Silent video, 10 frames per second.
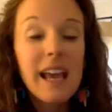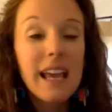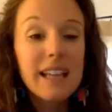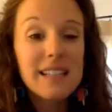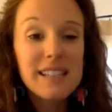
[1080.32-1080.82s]

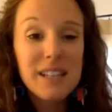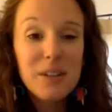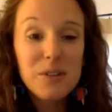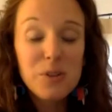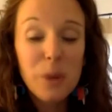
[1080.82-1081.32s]
Ansley,
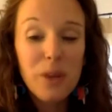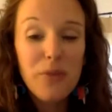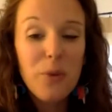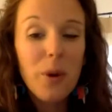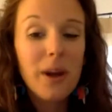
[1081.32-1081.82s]
who's
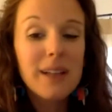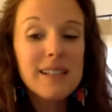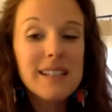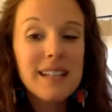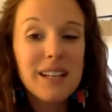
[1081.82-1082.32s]
24, and
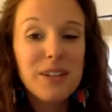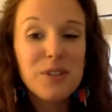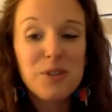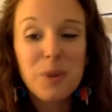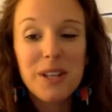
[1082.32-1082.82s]
Sydney, who's
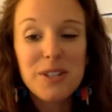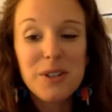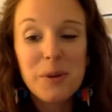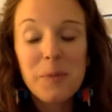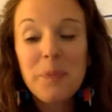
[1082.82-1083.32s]
22.